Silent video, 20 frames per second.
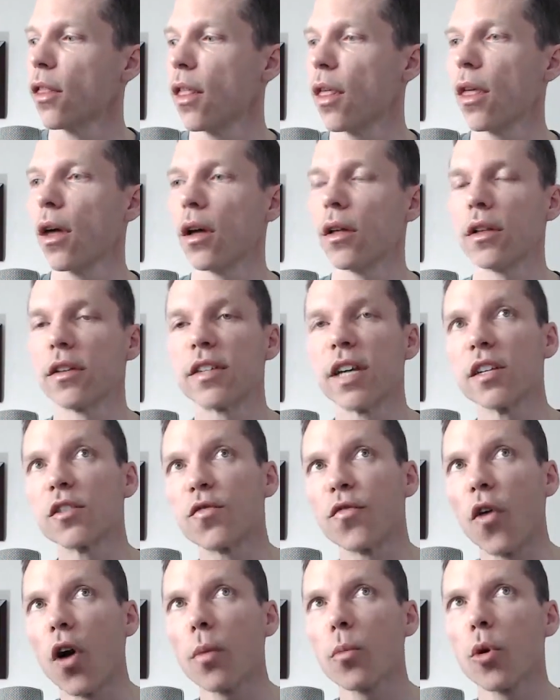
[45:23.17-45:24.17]
It takes
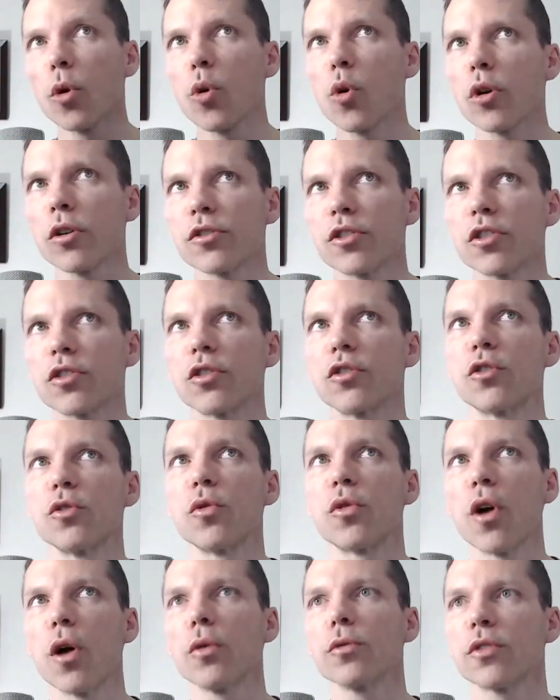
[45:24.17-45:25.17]
far more courage to do
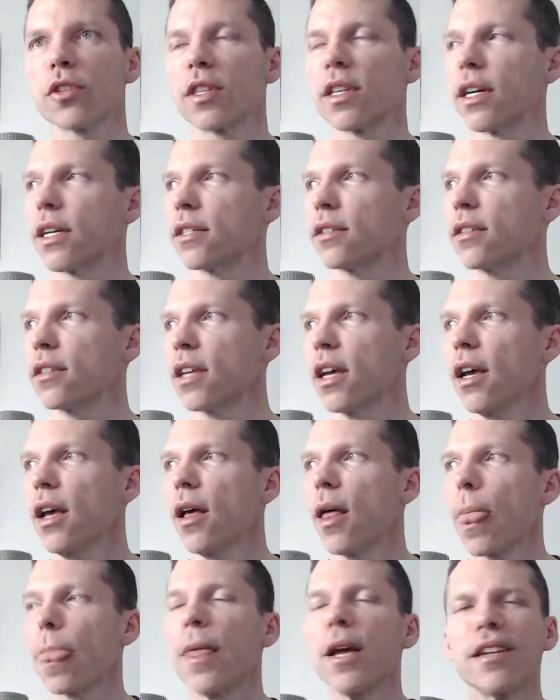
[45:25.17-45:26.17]
those things
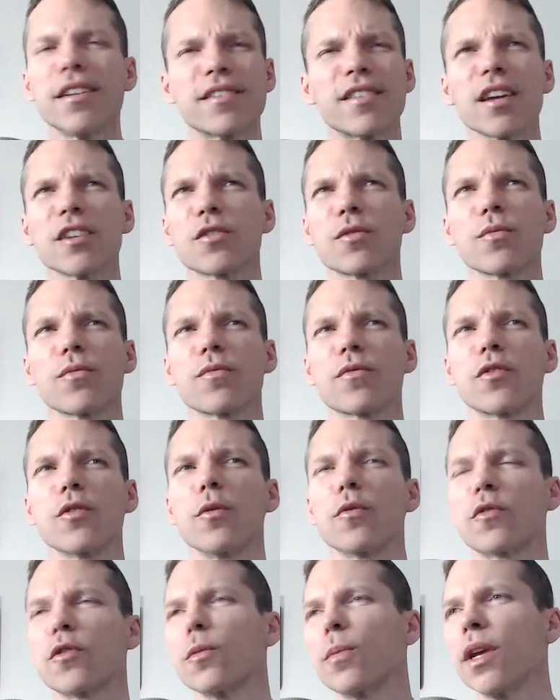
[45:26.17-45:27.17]
than it does
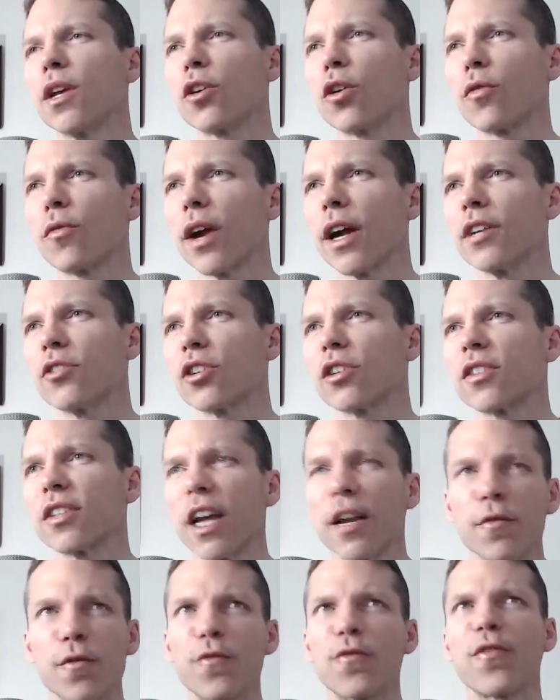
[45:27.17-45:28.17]
to be courageous
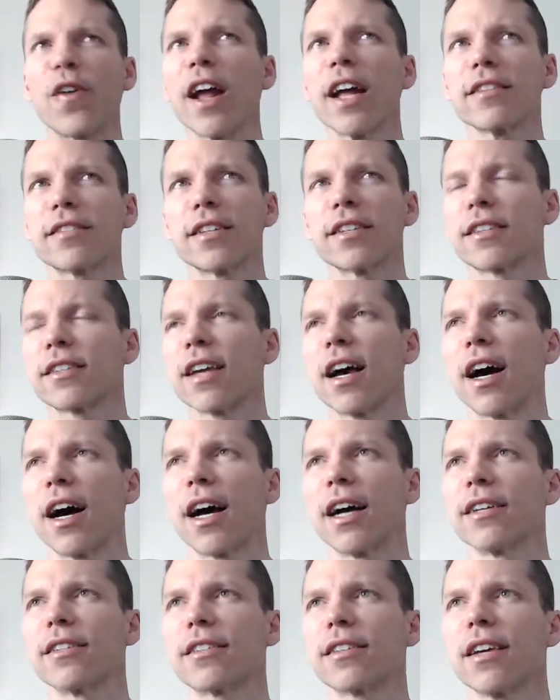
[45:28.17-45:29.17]
and
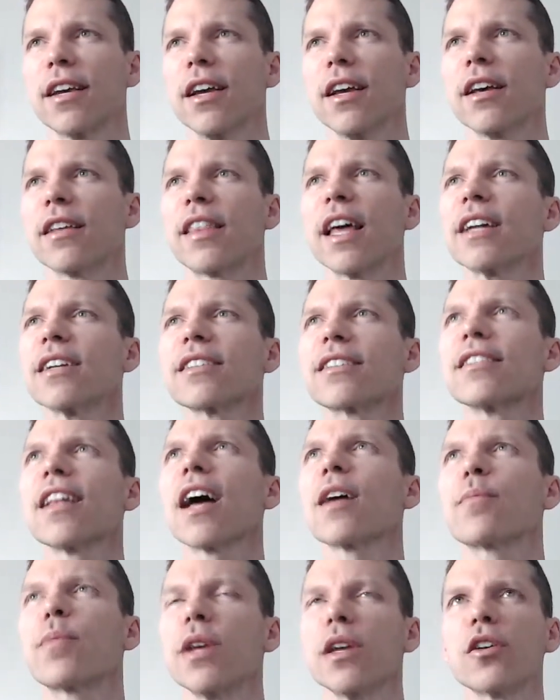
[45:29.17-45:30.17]
fantasize. That is
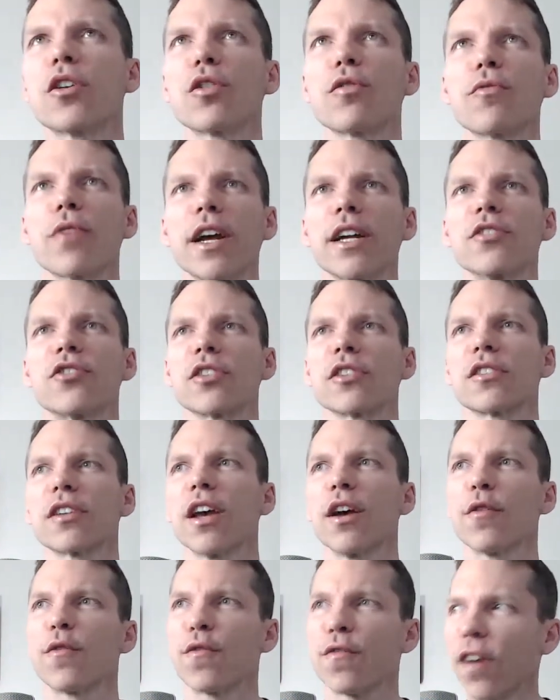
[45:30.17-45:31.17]
not being courageous.
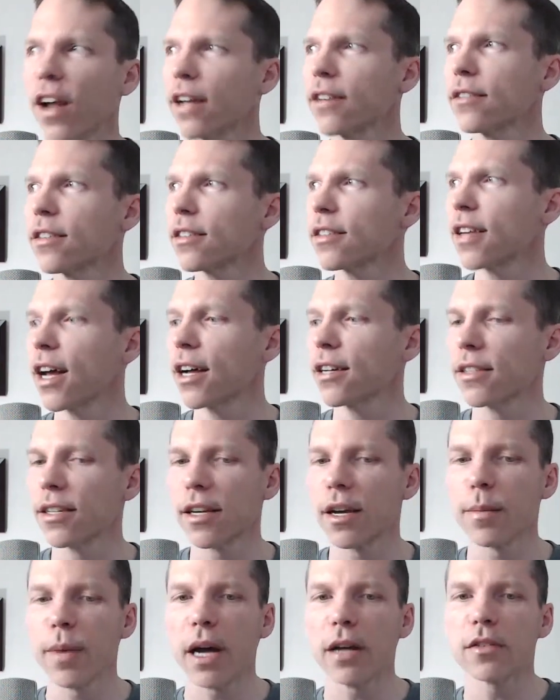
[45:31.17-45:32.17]

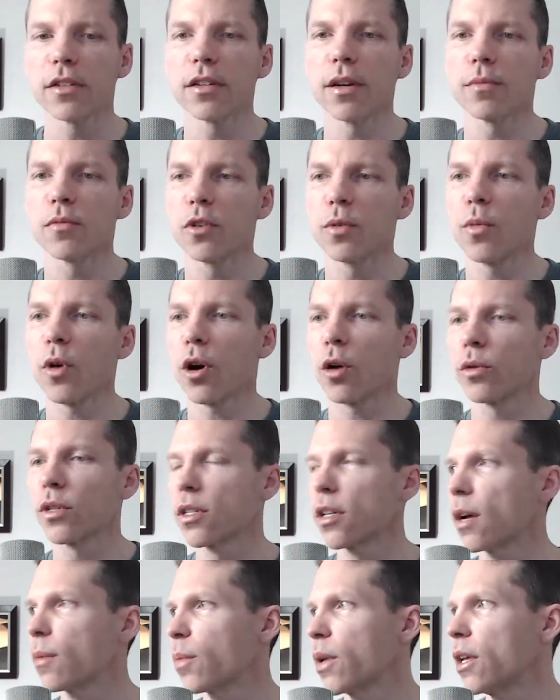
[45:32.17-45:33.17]
Fantasizing about some tomorrow is
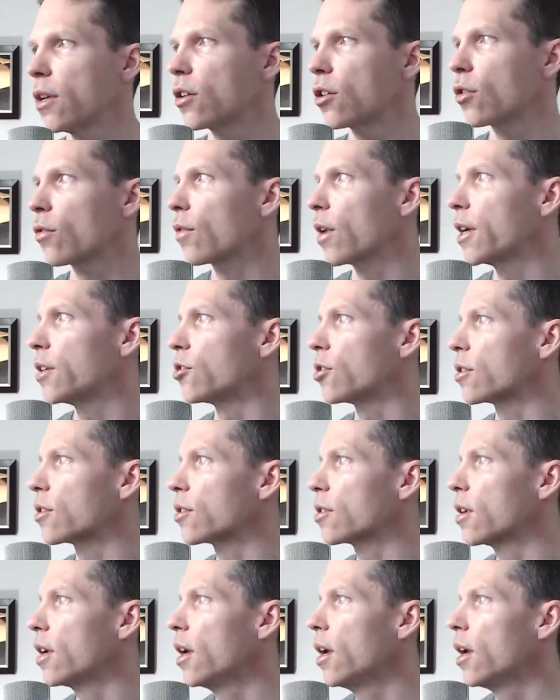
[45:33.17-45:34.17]
not being
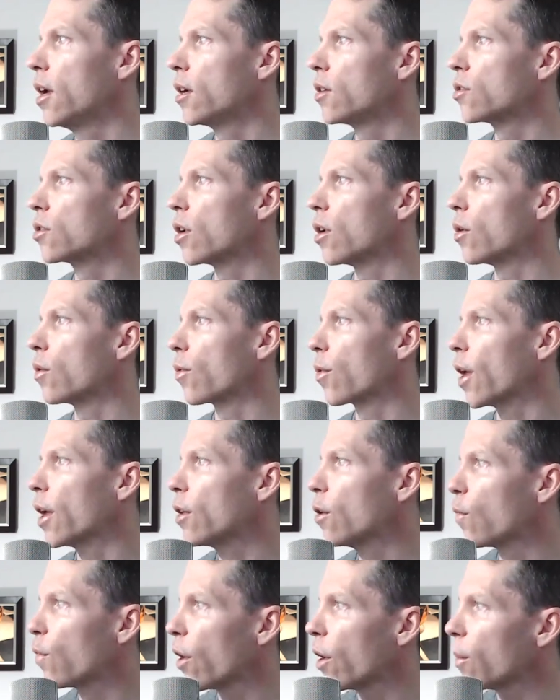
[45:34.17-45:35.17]
courageous. So
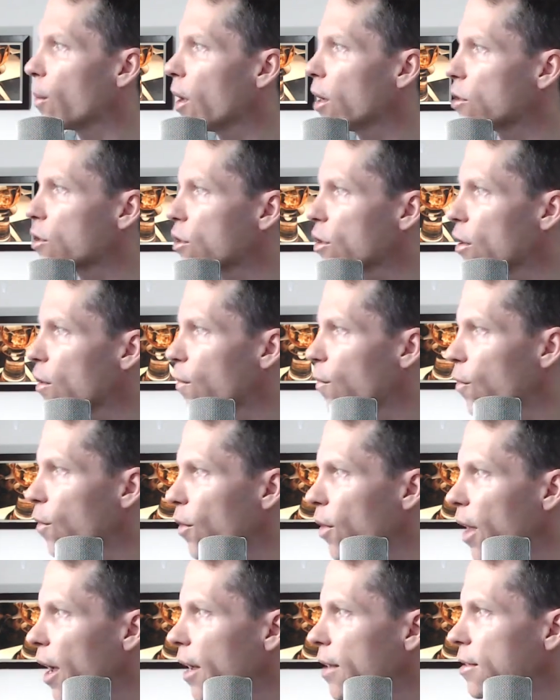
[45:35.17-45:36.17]
thank you very much for
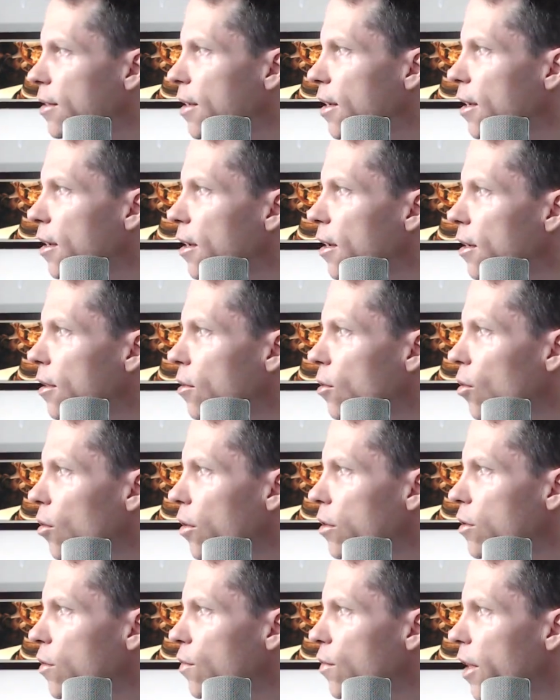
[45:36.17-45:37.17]
that,
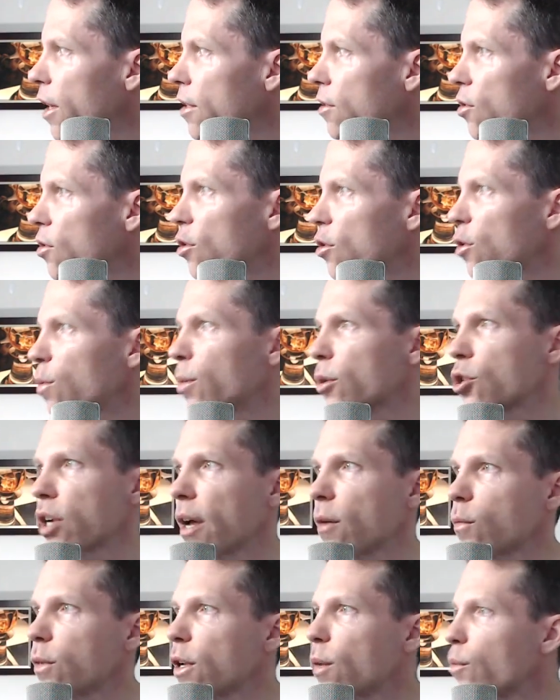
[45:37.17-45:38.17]
Lawrence, for that super
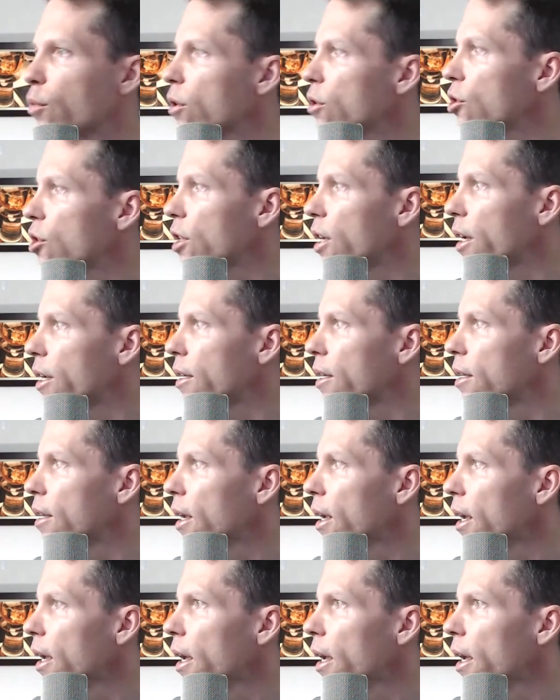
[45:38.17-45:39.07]
chat. We appreciate it.